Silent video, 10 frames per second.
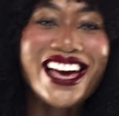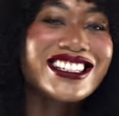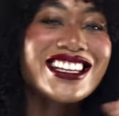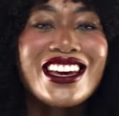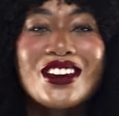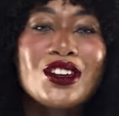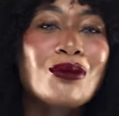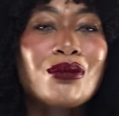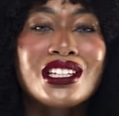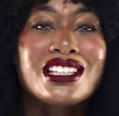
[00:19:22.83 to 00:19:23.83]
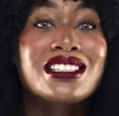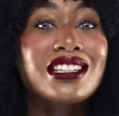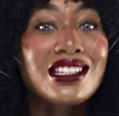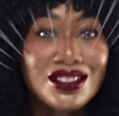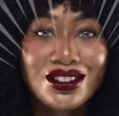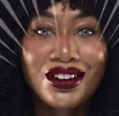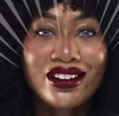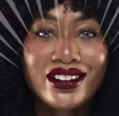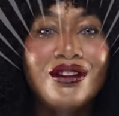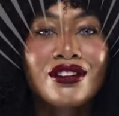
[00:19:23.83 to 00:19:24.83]
at checkout, you can put in Z
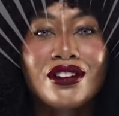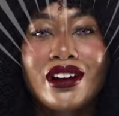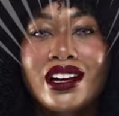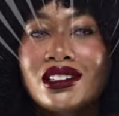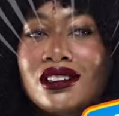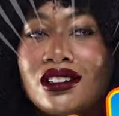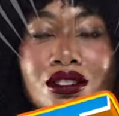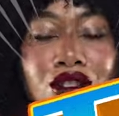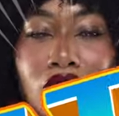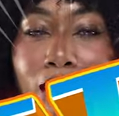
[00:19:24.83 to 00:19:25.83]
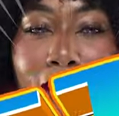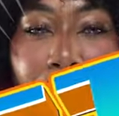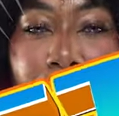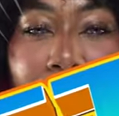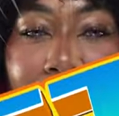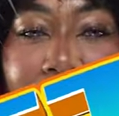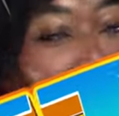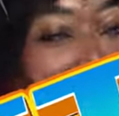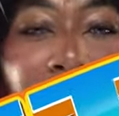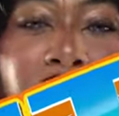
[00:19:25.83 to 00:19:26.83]
star for an additional amount off. It'll be
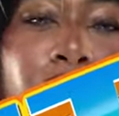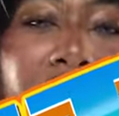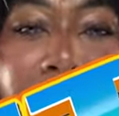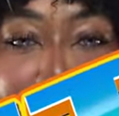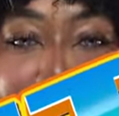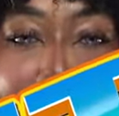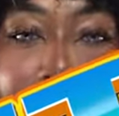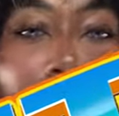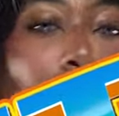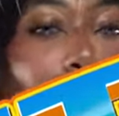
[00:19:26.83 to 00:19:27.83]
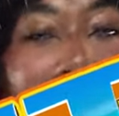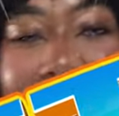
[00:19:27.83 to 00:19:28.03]
a little surprise for y'all. We'll